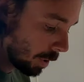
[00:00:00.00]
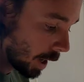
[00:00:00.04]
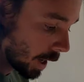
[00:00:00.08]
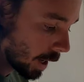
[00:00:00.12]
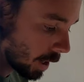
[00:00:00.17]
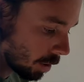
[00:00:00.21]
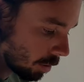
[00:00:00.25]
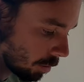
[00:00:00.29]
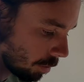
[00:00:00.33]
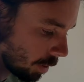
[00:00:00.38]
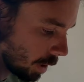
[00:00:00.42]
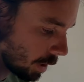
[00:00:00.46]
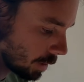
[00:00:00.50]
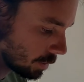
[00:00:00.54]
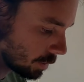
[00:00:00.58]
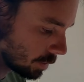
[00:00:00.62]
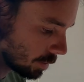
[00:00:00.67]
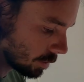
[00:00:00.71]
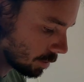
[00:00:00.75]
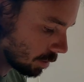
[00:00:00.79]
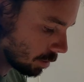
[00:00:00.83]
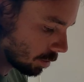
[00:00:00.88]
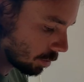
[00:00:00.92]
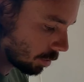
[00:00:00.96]
pie crust
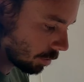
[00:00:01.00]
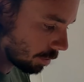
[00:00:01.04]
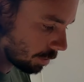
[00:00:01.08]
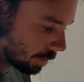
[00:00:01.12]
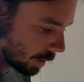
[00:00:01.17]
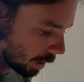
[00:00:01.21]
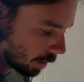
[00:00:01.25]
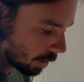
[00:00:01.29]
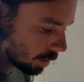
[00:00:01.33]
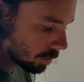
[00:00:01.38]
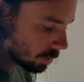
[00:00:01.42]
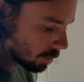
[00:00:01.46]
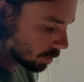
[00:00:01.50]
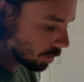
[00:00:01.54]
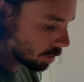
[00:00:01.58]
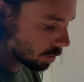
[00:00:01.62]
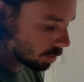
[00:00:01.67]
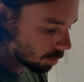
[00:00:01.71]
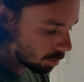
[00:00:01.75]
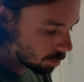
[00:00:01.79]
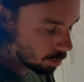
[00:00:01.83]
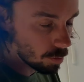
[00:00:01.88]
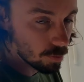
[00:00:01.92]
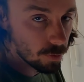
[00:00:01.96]
is a little thicker, so it'll
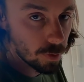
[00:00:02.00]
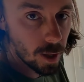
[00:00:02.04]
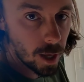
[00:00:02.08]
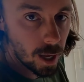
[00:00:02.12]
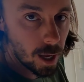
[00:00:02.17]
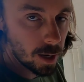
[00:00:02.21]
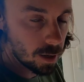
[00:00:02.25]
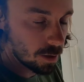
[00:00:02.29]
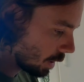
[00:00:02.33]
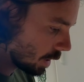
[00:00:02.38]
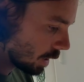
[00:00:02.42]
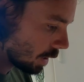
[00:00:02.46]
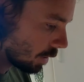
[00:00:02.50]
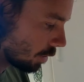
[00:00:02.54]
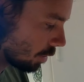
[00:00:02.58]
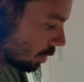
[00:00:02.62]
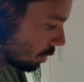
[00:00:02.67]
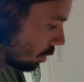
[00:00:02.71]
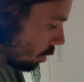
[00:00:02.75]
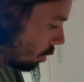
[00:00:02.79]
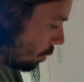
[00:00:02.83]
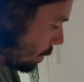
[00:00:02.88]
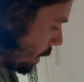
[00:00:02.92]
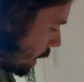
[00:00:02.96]
hold that filling in there a little